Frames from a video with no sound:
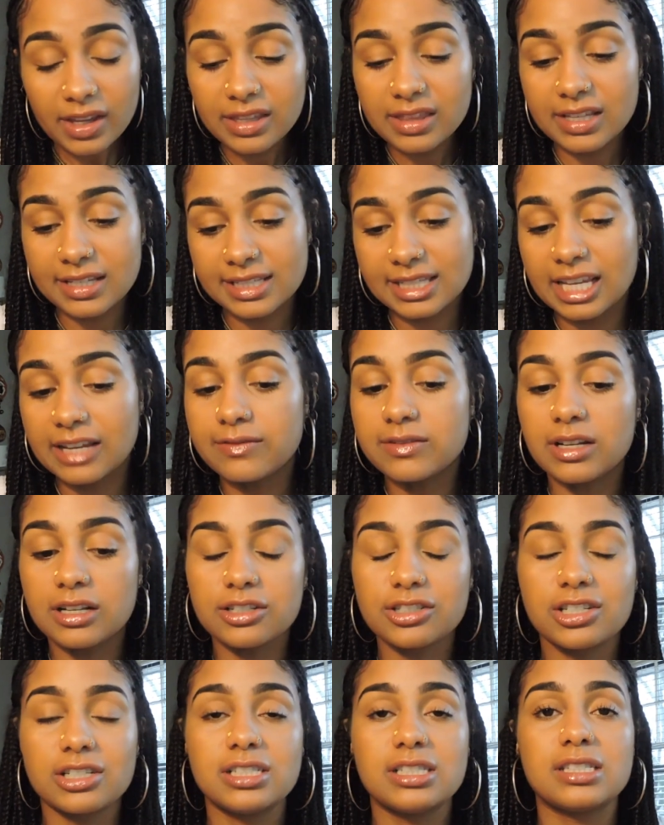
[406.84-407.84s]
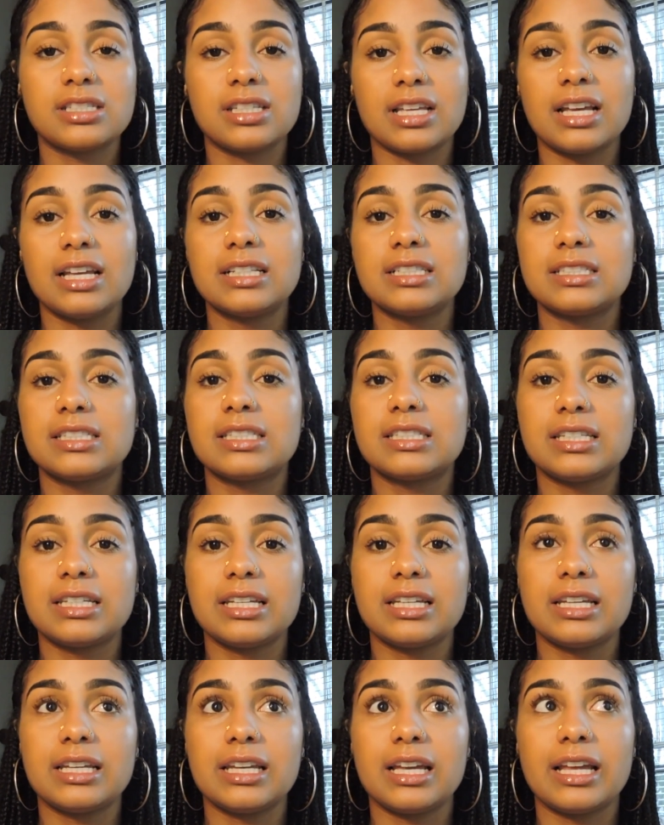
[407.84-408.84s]
the slave dungeons and
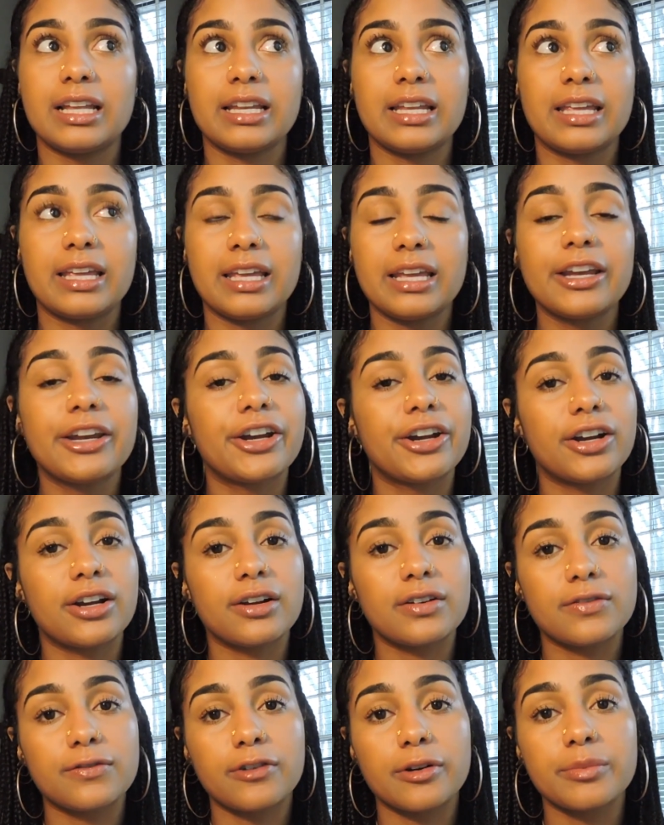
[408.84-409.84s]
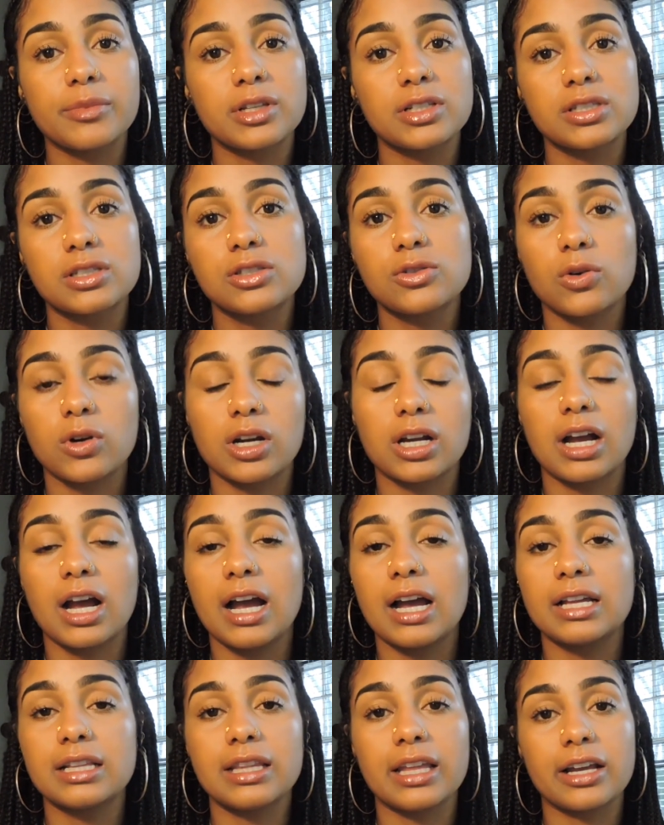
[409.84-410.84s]
see and hear from the tour
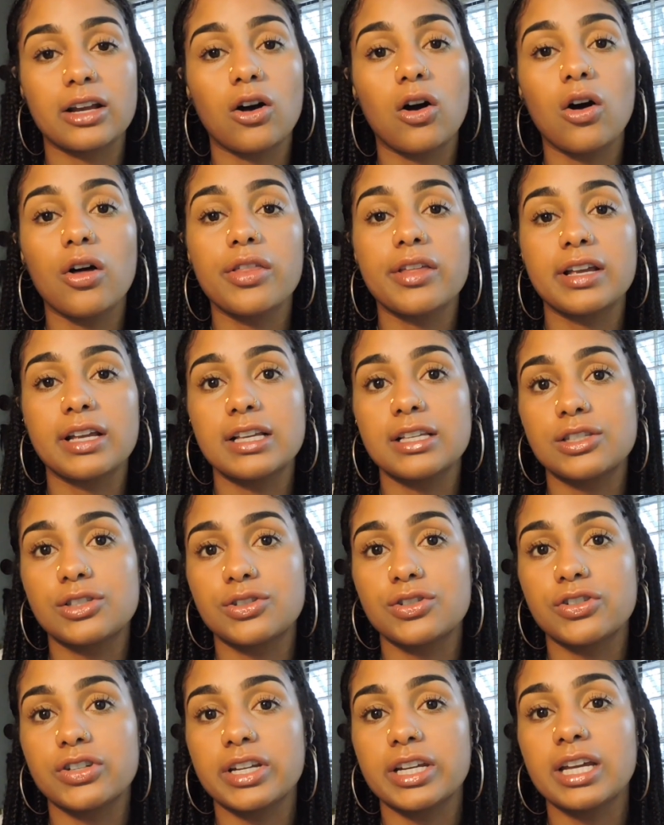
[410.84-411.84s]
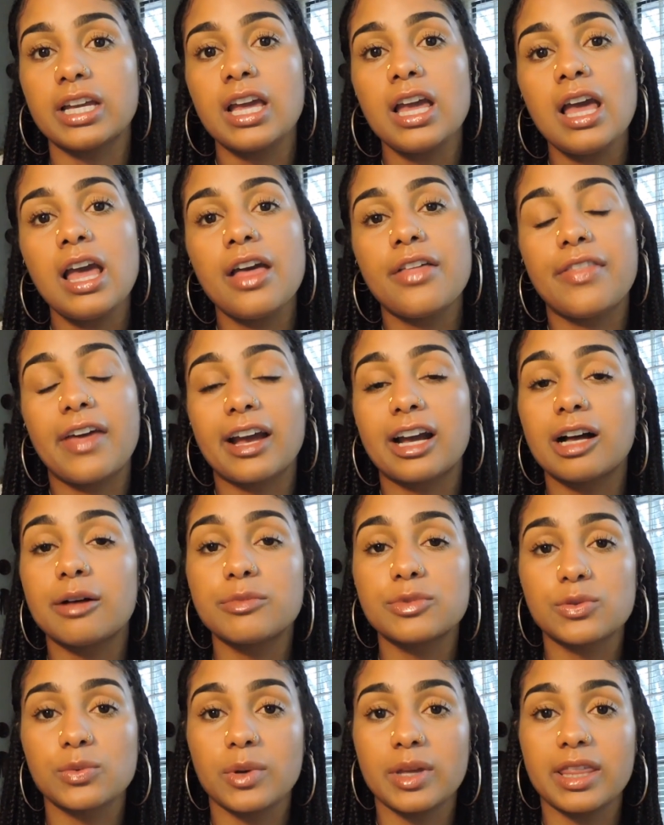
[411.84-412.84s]
guide like all the history that
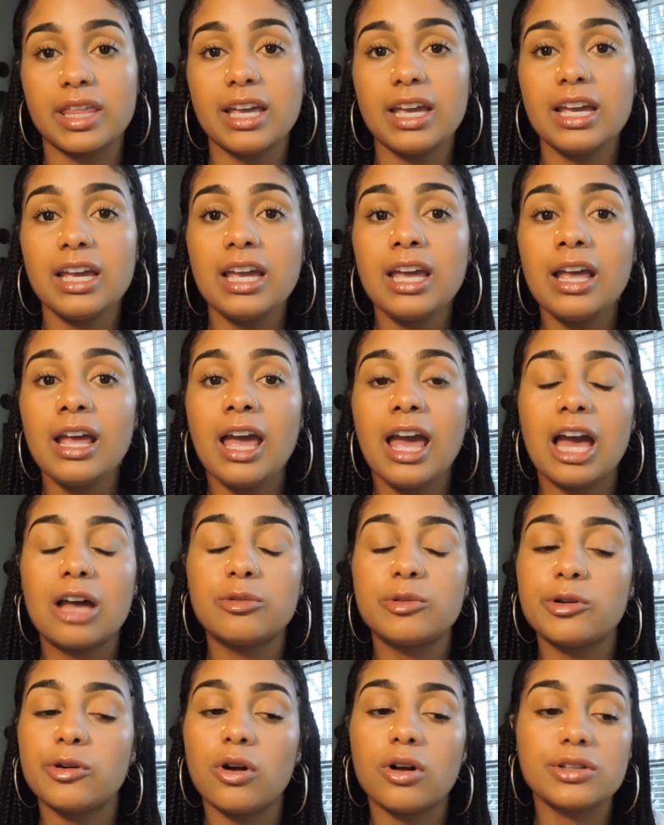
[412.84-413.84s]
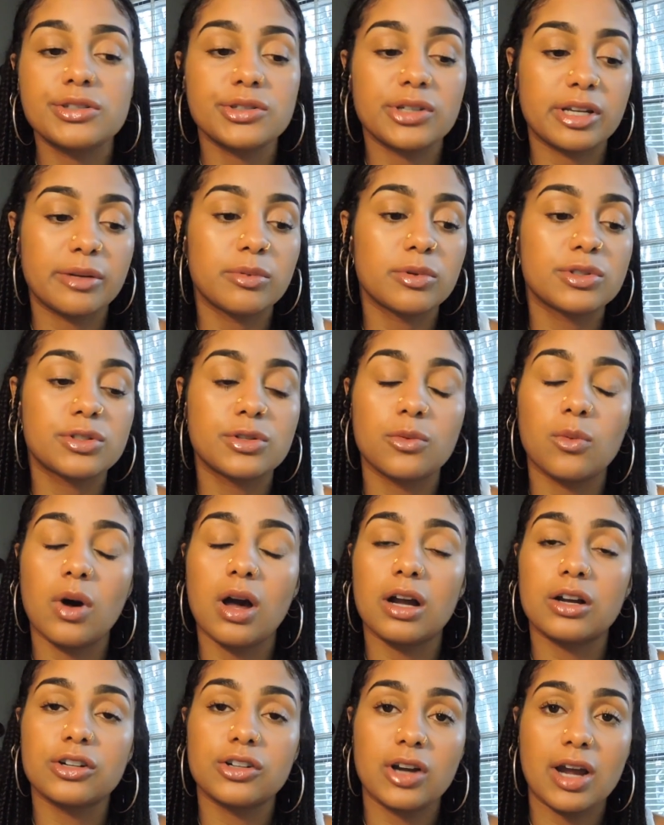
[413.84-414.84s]
comes with it. And we were also able to
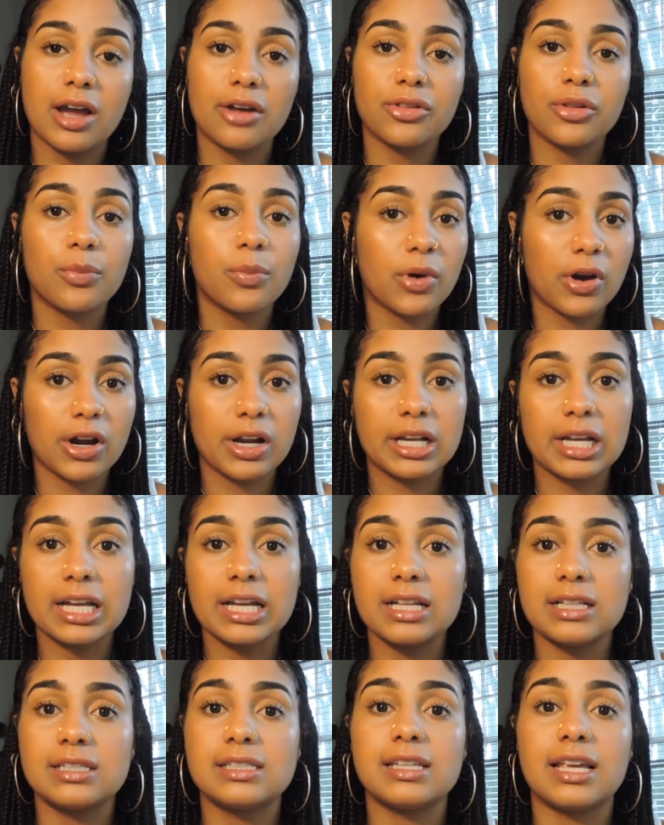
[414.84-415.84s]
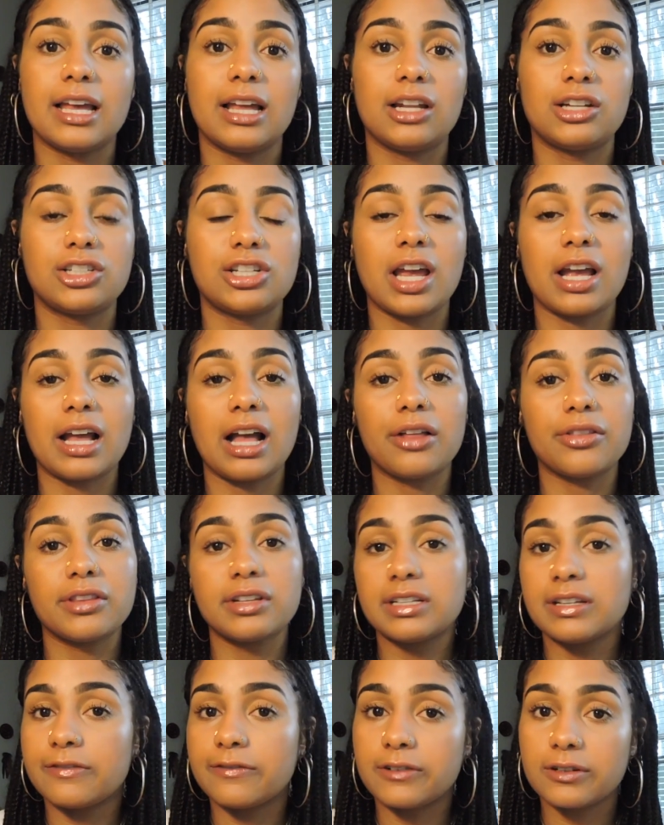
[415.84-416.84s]
walk around the markets and check out
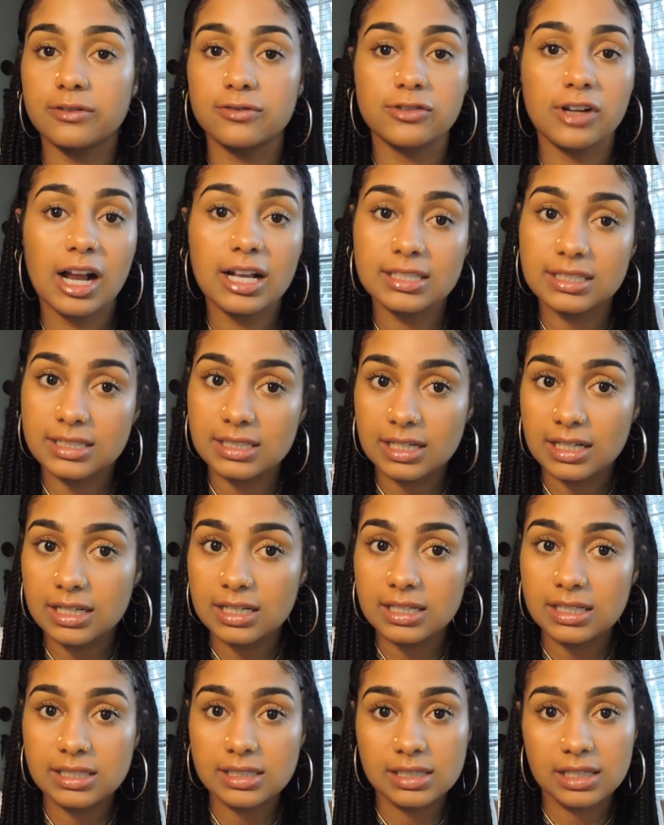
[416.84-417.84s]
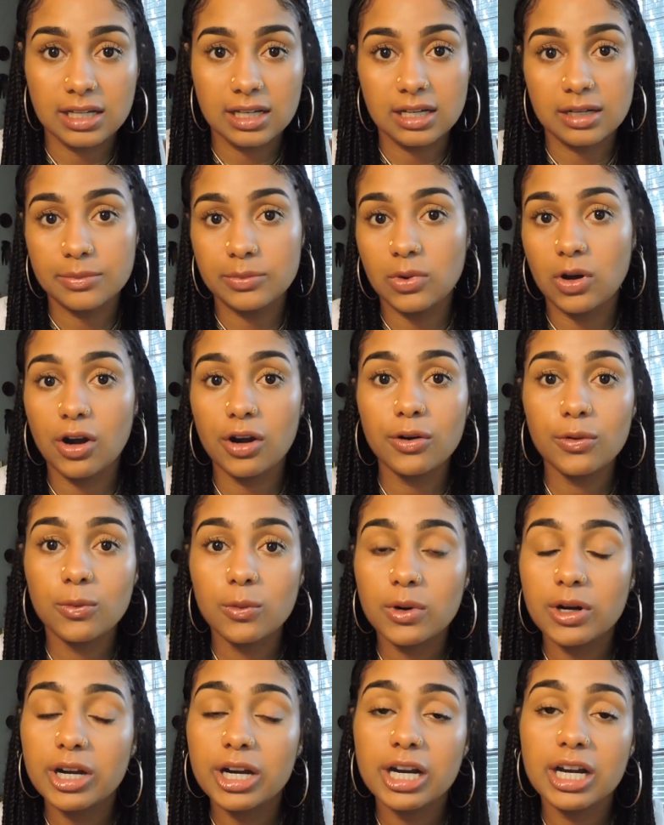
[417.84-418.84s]
the different Rastas
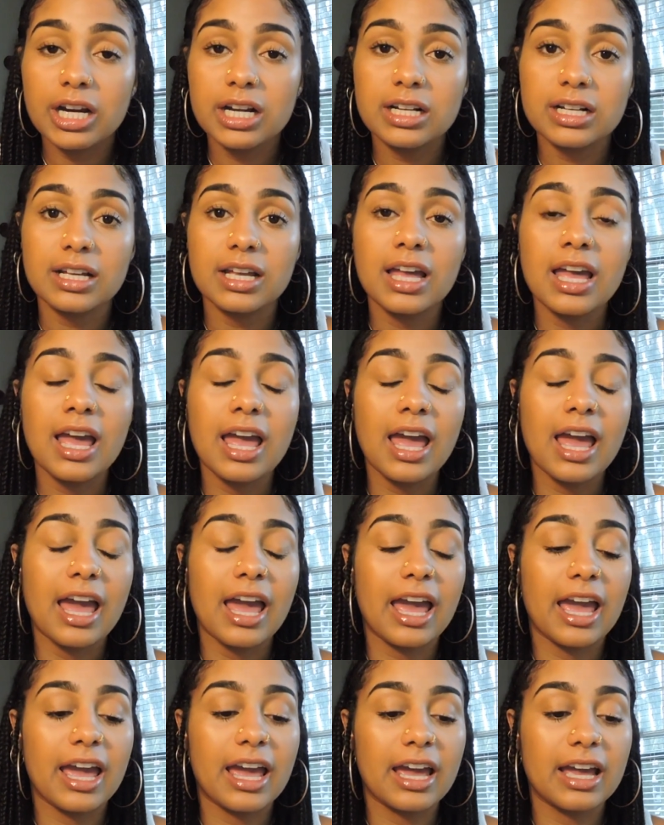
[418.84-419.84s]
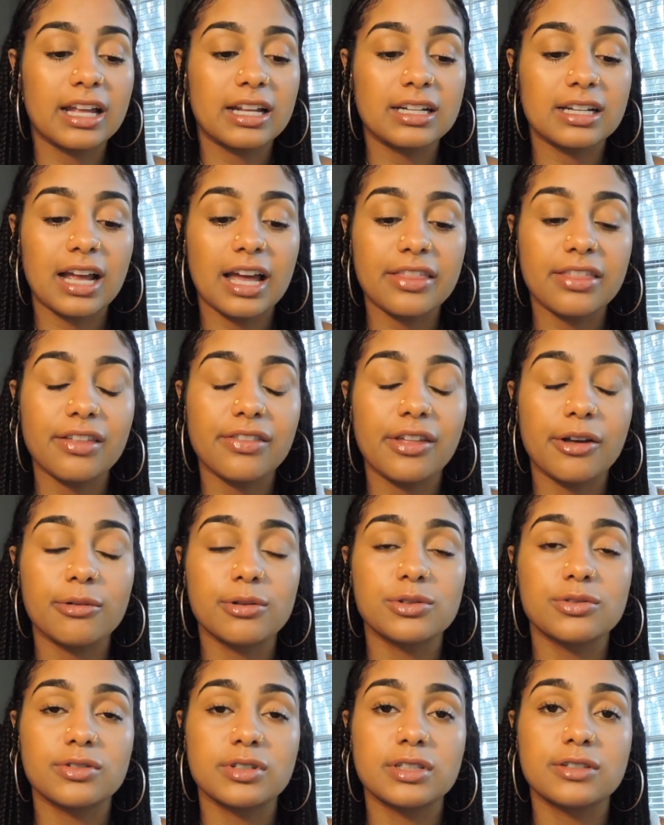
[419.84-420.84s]
artwork, and I thought that
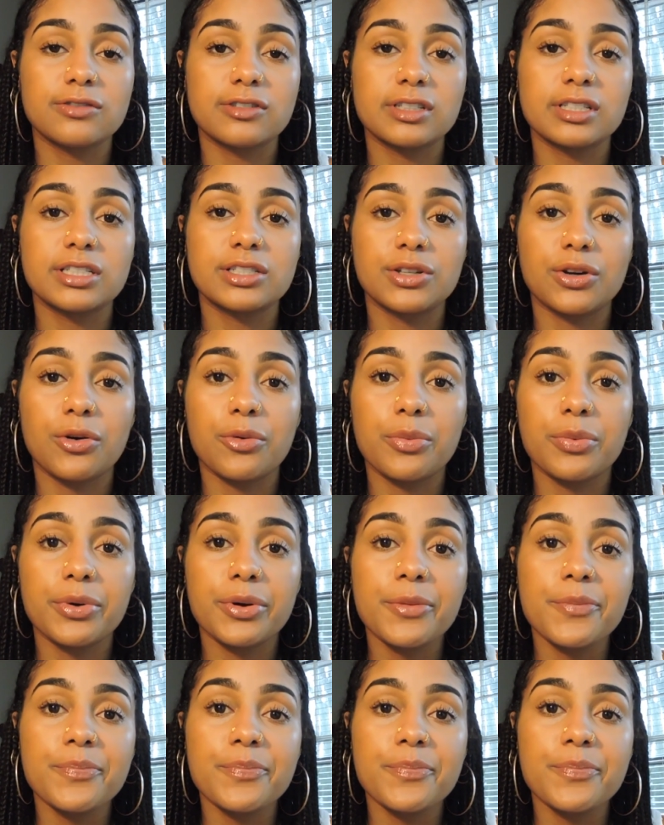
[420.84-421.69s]
was really, really dope.